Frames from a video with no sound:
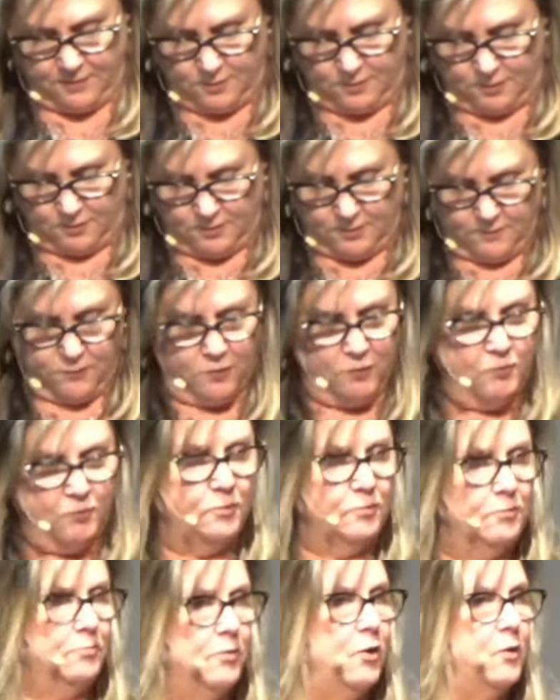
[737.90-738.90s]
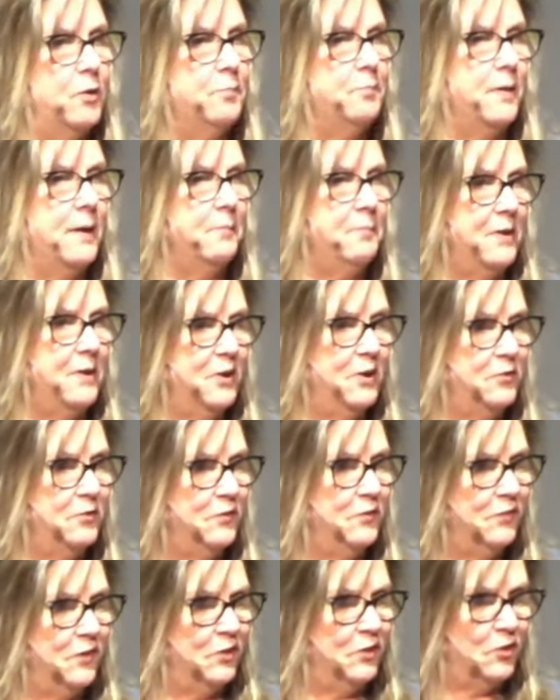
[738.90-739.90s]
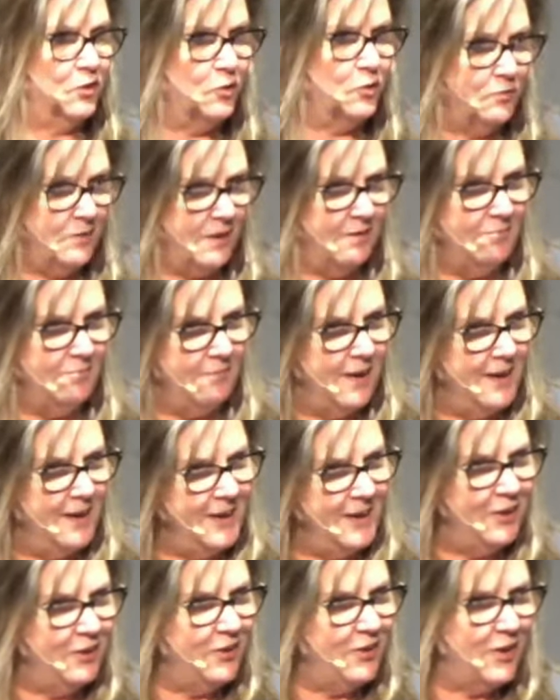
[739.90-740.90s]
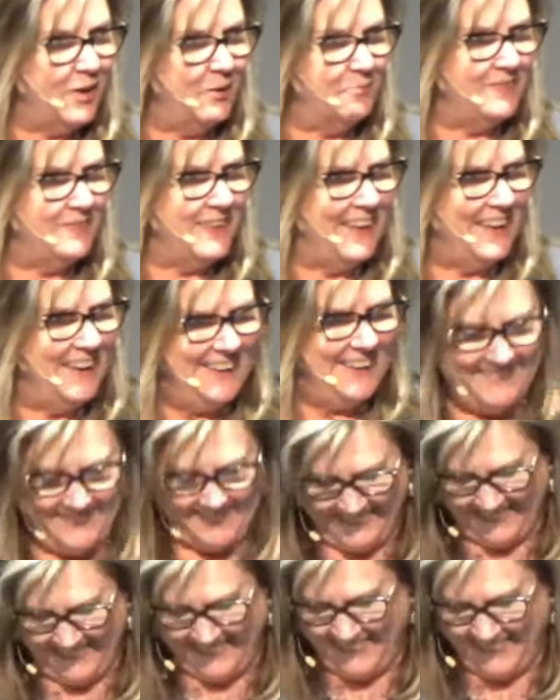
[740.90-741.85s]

Those of you who know it by page 52, get ready, here it comes again.